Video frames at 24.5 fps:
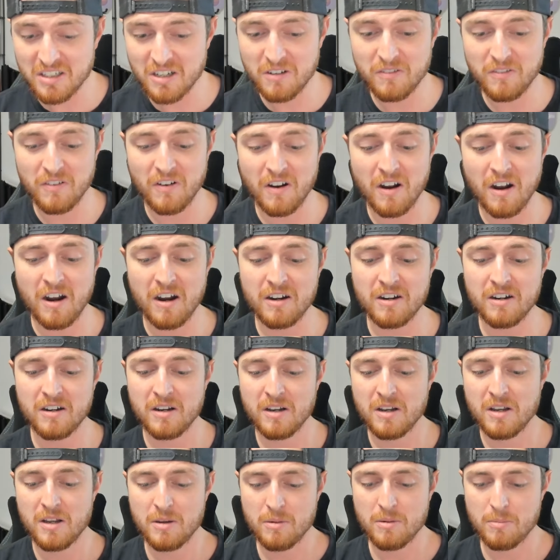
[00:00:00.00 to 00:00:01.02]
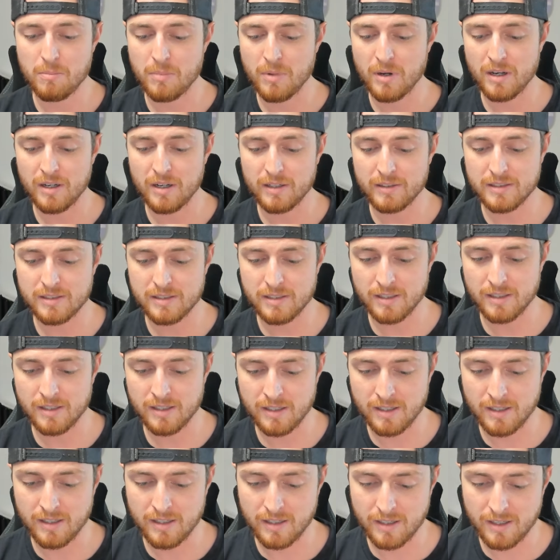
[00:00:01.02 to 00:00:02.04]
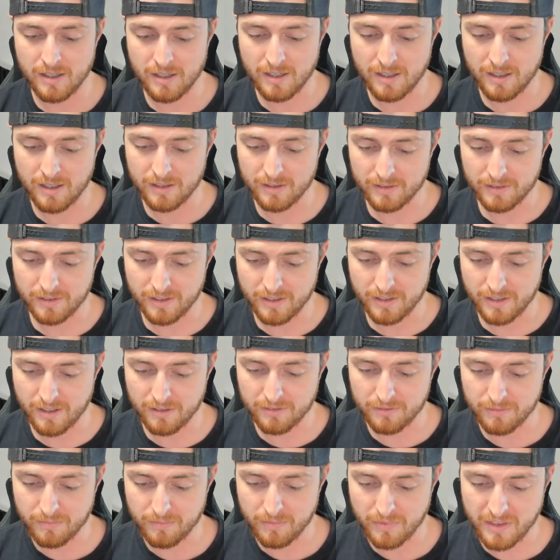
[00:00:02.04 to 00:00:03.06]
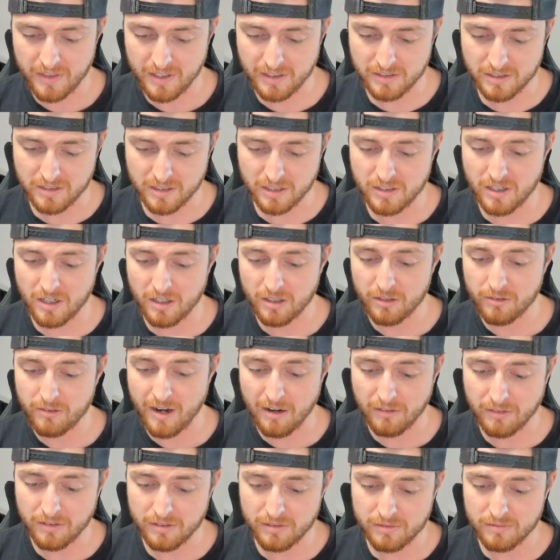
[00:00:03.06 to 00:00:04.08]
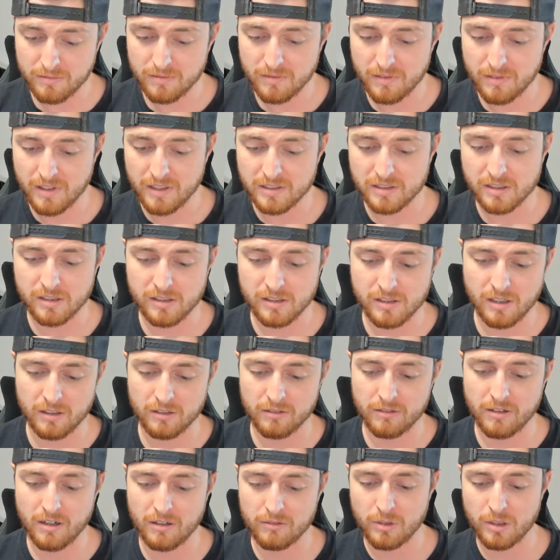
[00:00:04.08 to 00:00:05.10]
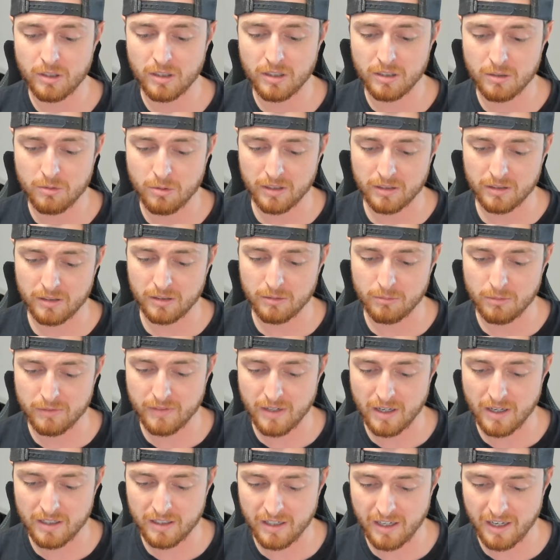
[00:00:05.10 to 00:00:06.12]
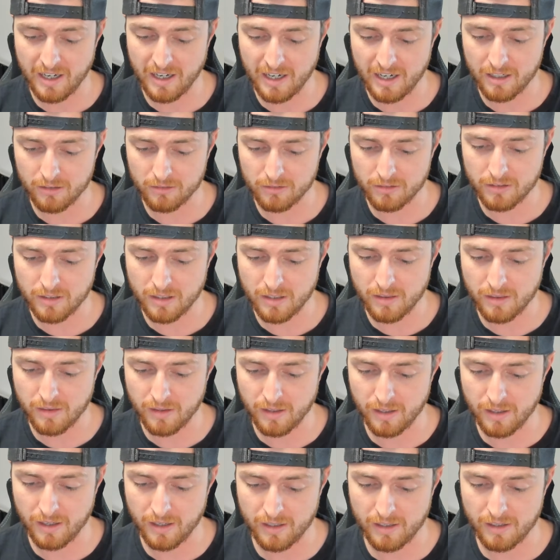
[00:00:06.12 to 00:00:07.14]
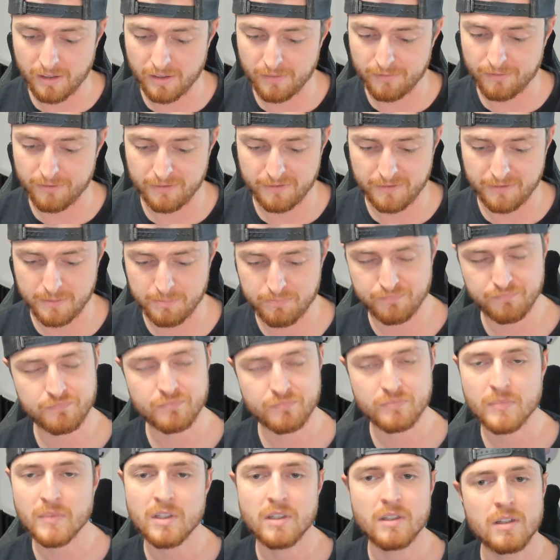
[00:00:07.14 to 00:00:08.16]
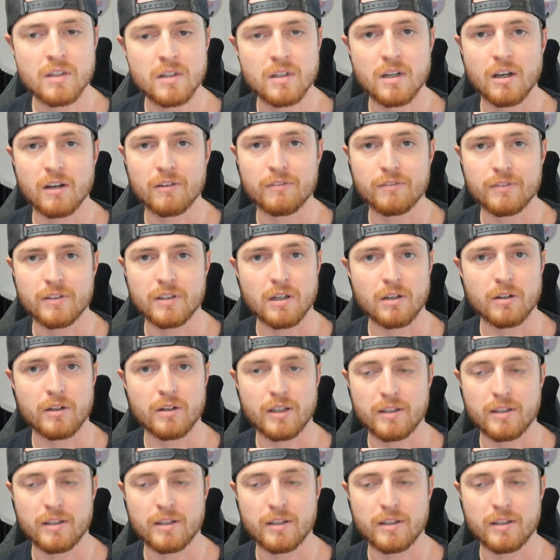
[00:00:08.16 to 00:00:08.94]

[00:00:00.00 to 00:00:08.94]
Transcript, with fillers: far, but uh, you know, things could turn around. Things could turn around really quickly. We've got an Anorith and a, a Phione.